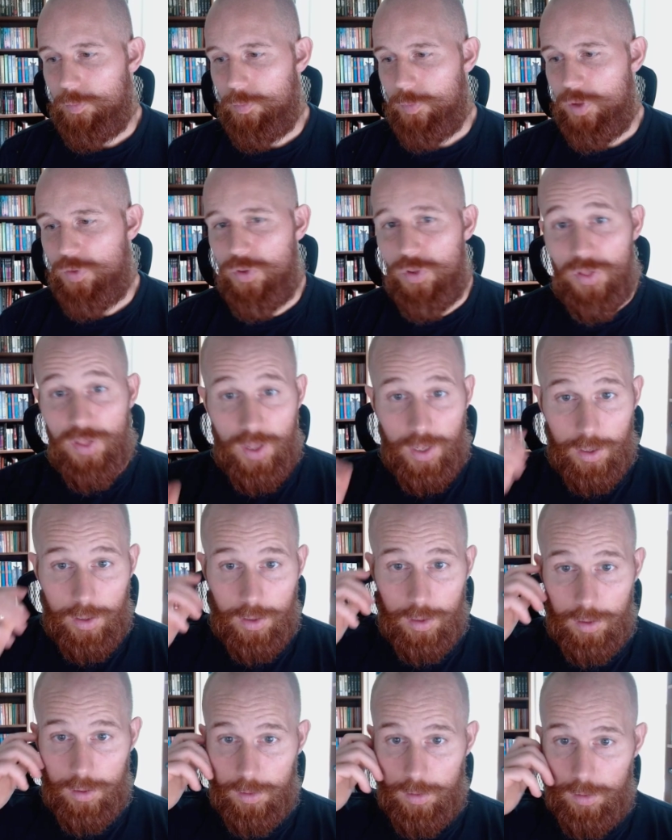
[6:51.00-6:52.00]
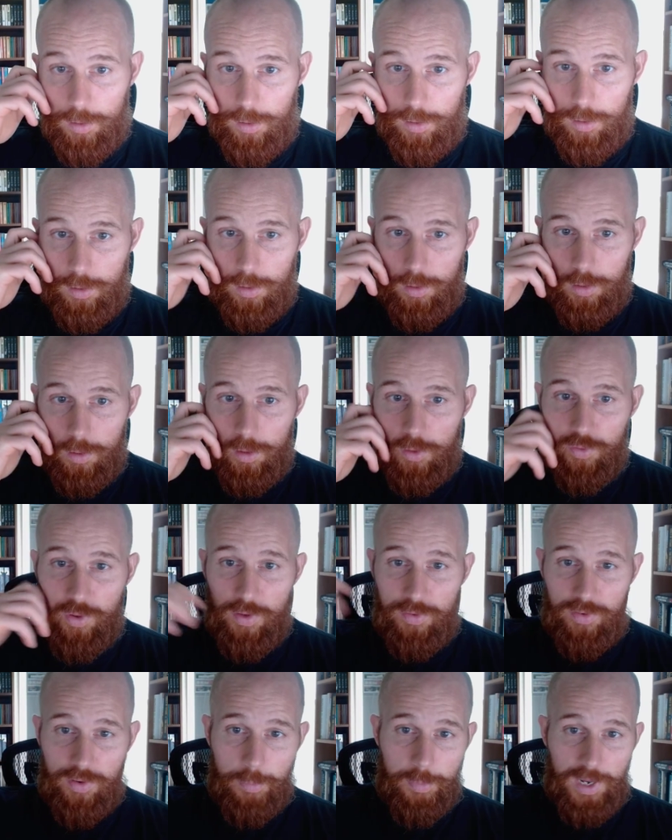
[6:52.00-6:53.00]
If you have
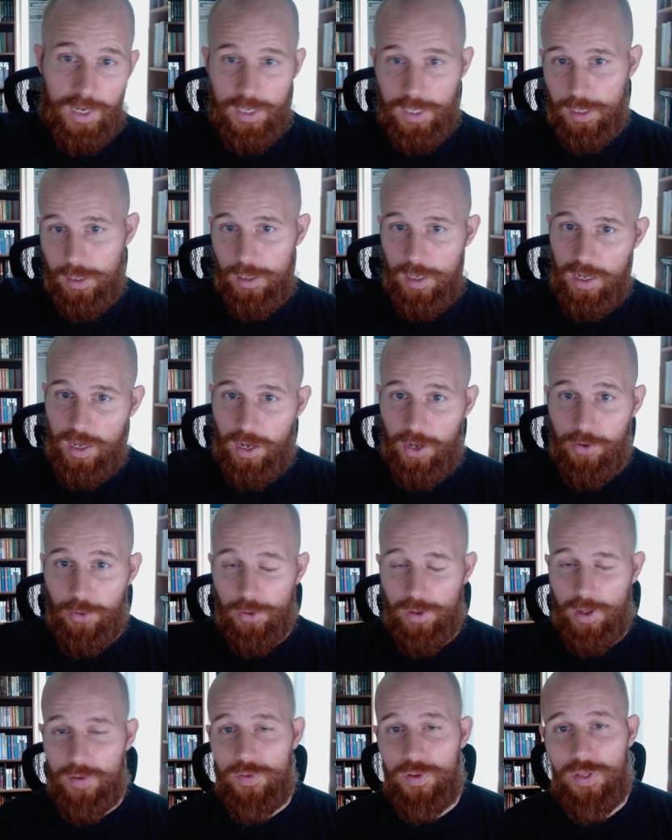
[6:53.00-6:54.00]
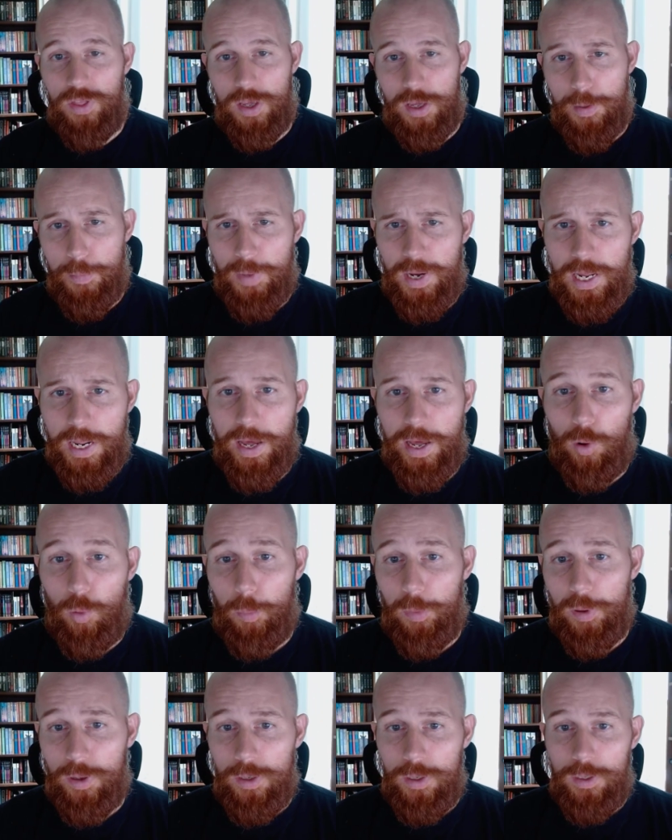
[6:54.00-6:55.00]
somebody in your life you think it might help,
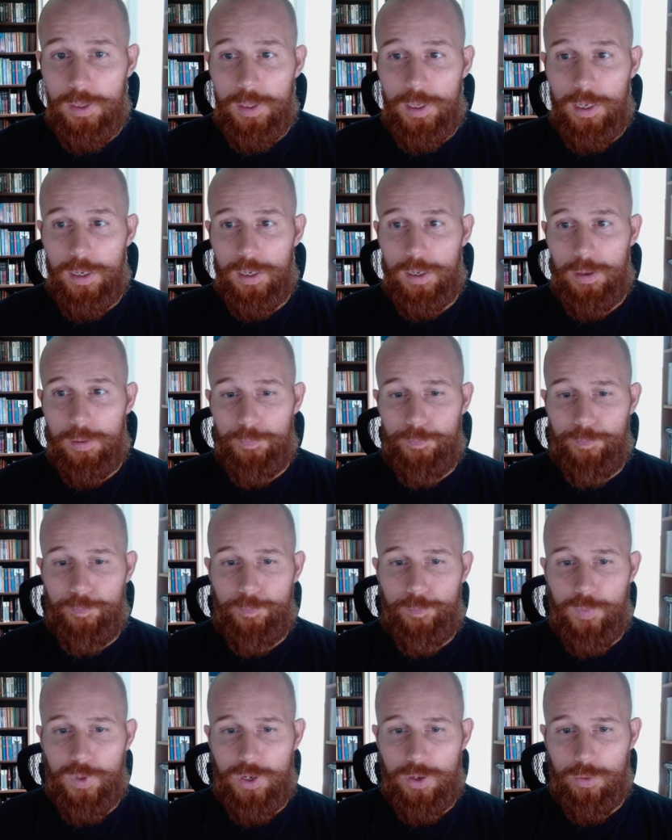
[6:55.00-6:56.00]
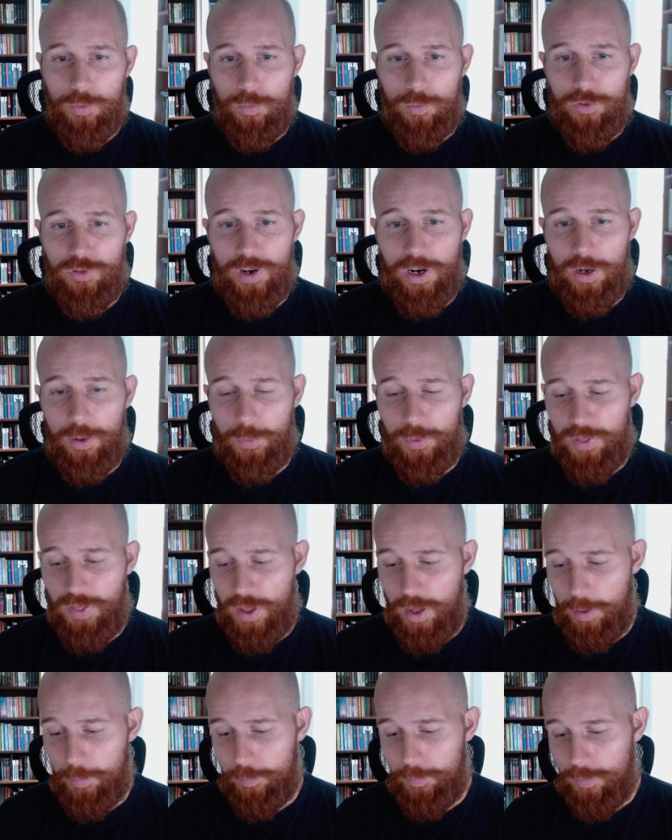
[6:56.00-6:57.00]
you know, share it with
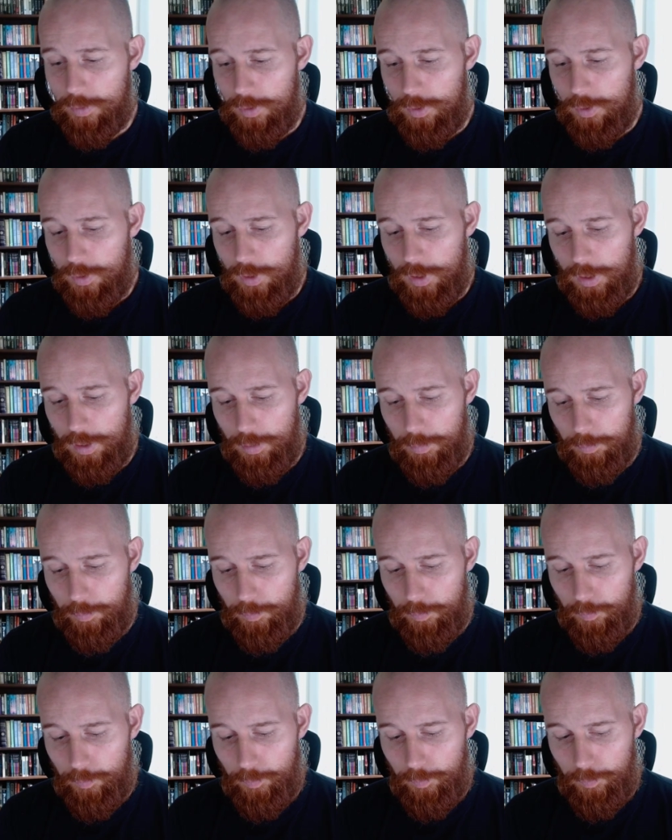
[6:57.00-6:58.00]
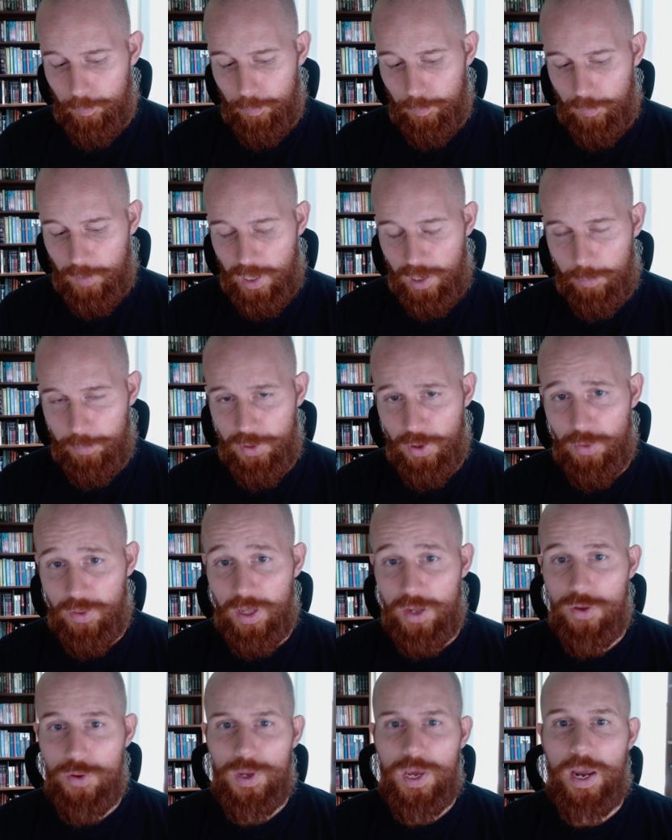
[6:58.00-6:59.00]
them. Let them know
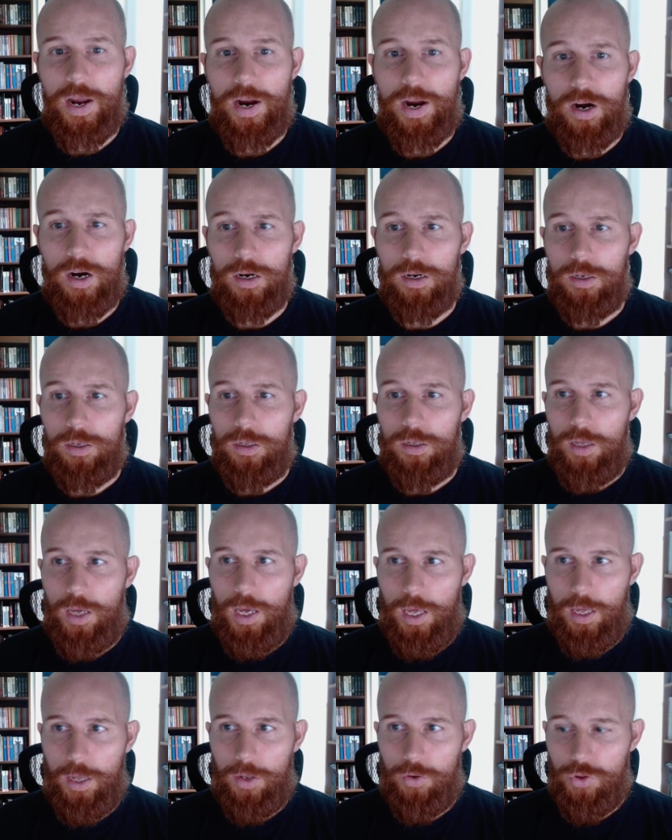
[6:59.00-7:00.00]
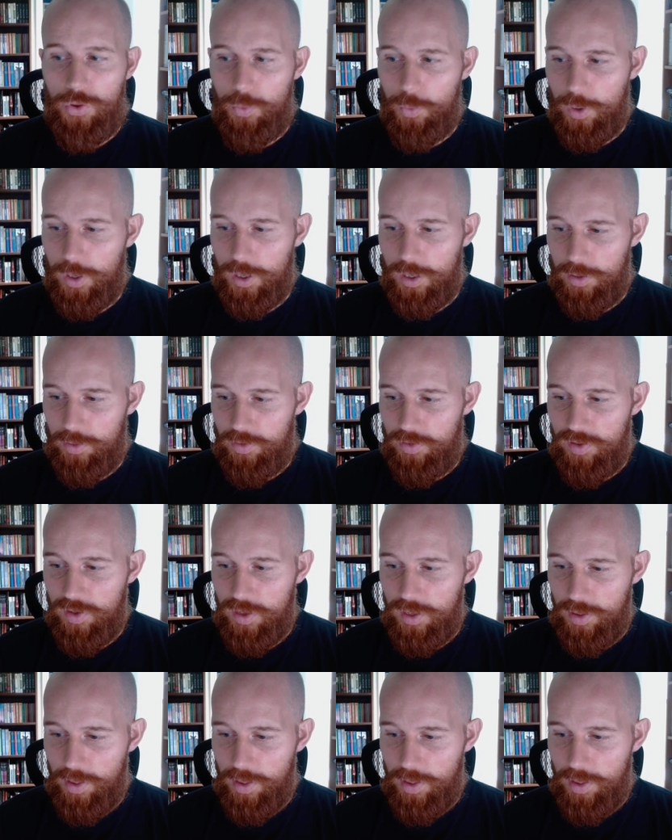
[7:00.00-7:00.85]
that you care and you want to see